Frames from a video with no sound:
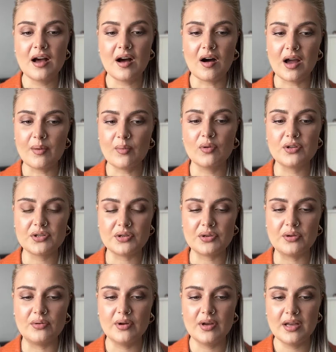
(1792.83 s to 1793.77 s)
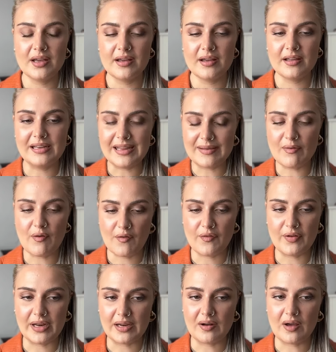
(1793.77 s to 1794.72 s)
I want to live a
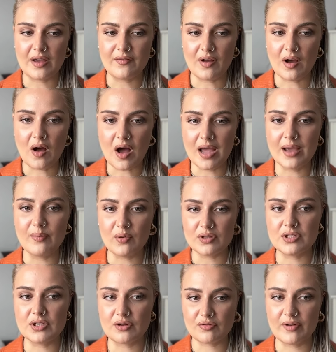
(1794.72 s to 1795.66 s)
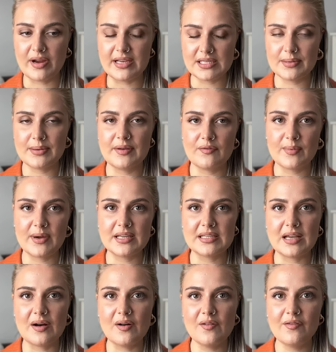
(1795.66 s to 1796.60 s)
fulfilling life, I want to create something for
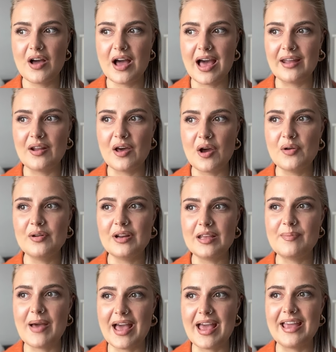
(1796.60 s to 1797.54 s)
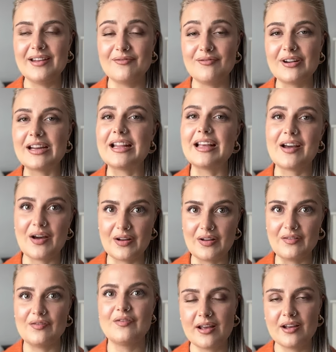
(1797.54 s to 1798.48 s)
myself. And only pain really kind
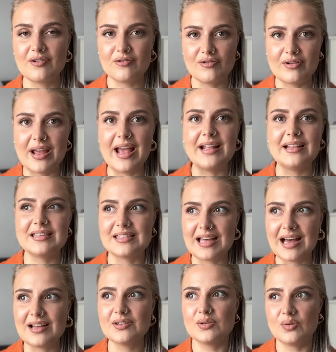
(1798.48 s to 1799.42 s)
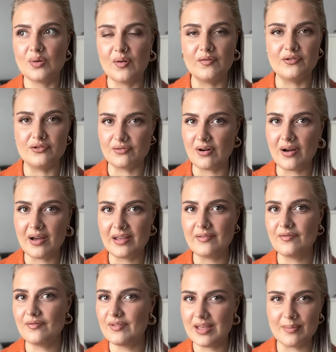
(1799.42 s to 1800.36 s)
of creates that sort of
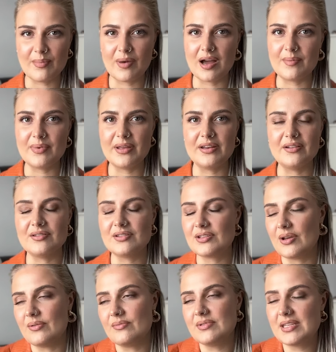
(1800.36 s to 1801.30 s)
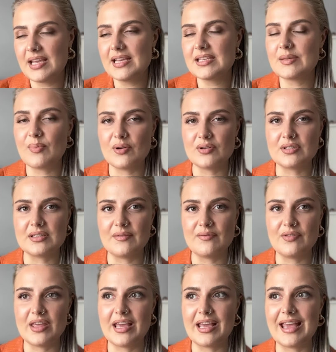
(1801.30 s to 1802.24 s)
drive, in my opinion. So see it as a
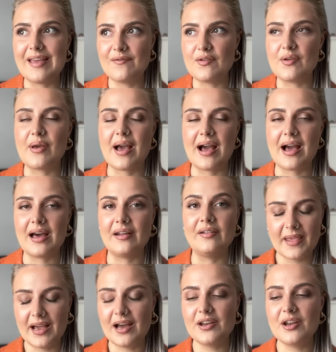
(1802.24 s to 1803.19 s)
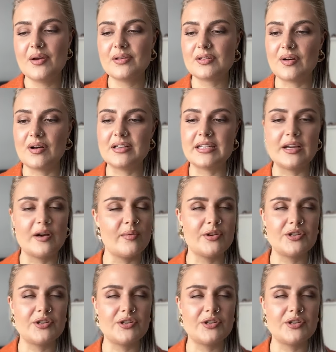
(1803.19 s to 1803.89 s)
positive thing if you can. I know it's not ideal, we